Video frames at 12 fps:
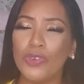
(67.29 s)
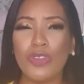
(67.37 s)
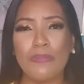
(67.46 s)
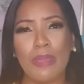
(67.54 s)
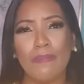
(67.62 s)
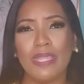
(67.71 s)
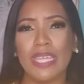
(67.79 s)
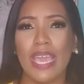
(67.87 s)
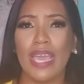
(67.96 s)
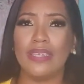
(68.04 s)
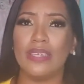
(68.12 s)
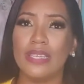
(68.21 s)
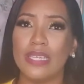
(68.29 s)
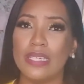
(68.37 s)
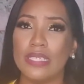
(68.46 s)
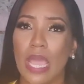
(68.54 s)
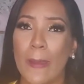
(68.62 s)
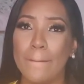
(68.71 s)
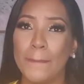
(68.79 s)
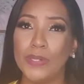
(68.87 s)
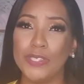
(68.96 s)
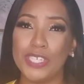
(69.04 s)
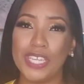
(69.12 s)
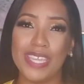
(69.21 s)
remember the handle is
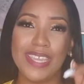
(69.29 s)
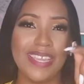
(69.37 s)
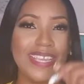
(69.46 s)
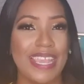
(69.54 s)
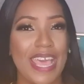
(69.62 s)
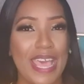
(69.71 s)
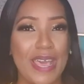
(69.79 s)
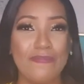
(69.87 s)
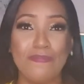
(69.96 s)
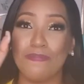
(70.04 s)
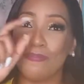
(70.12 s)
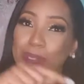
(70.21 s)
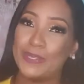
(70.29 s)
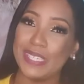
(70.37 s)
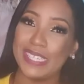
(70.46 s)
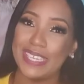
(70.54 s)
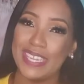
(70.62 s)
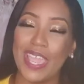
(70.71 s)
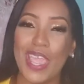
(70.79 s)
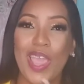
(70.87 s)
Bougie Glam Beauty.